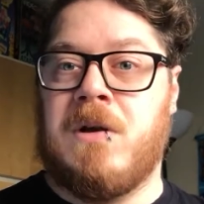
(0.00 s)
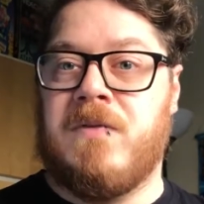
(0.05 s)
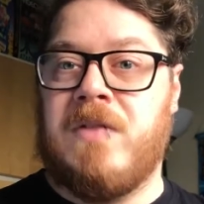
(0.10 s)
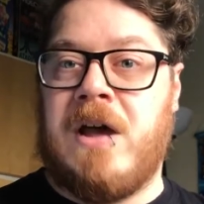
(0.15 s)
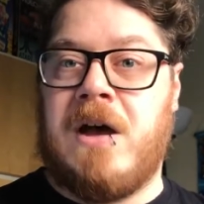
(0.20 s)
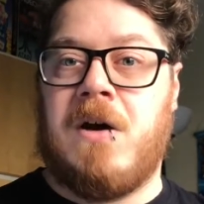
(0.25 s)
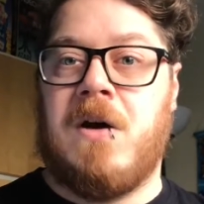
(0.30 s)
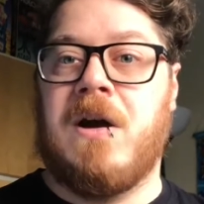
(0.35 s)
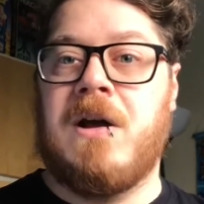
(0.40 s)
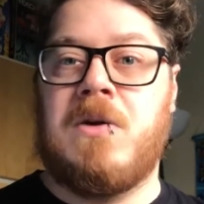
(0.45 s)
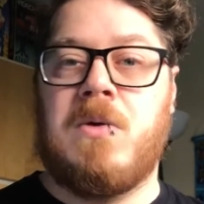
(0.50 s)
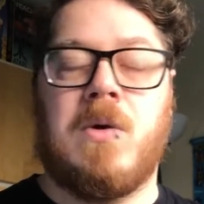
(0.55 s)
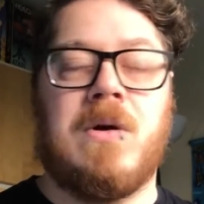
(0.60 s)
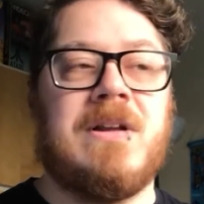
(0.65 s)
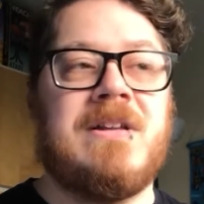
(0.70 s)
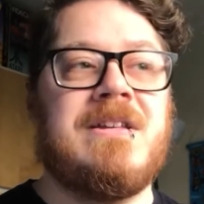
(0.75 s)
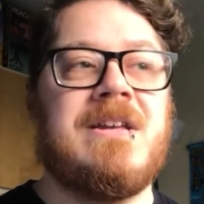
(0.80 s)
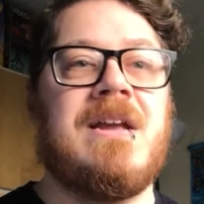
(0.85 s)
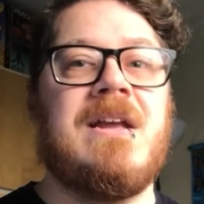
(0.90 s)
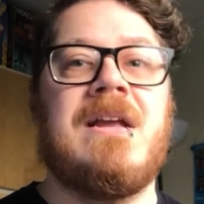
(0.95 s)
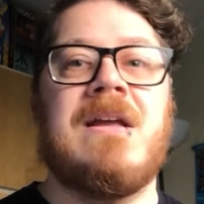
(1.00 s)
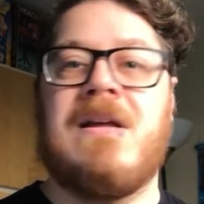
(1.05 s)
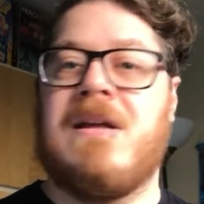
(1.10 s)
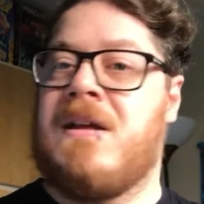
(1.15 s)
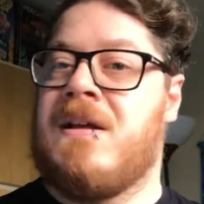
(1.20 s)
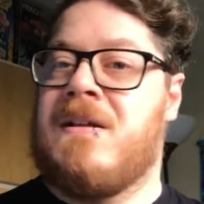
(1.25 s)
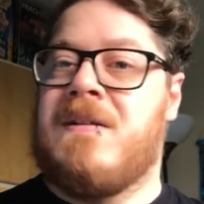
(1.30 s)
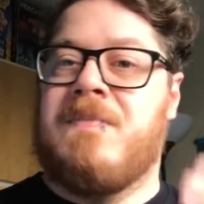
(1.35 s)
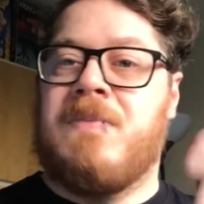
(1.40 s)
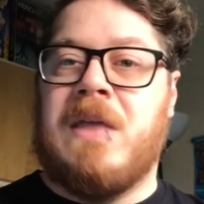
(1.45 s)
of that high quality
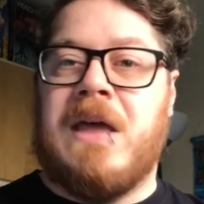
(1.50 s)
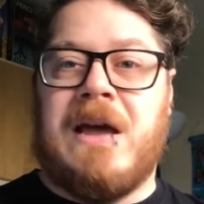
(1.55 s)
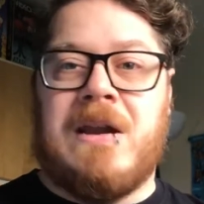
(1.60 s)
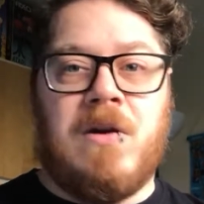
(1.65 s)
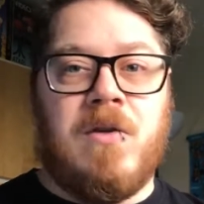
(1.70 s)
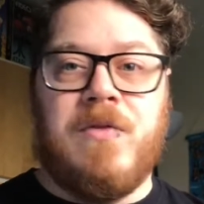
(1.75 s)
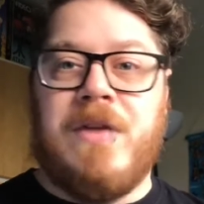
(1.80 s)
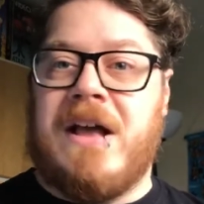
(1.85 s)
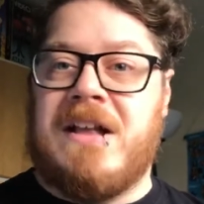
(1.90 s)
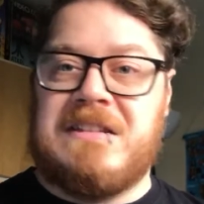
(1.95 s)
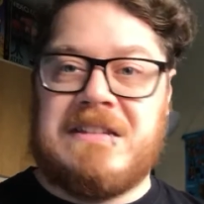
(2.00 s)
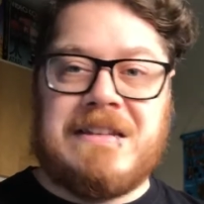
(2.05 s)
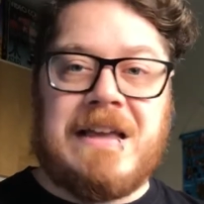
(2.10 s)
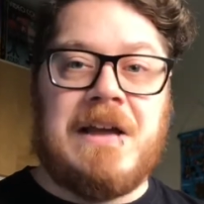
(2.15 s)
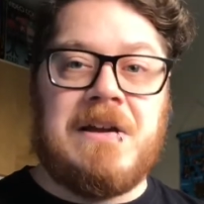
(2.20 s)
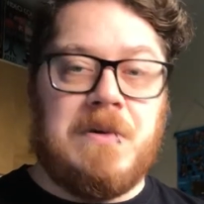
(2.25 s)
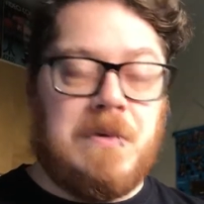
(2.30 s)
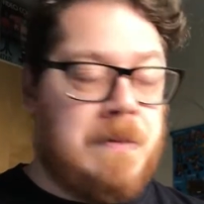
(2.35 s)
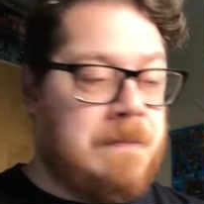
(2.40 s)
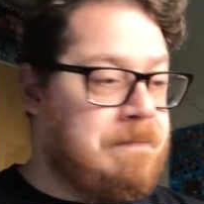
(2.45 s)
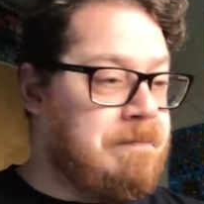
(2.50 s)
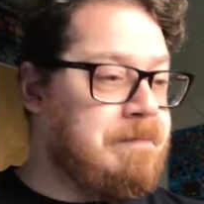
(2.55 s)
and of that scale.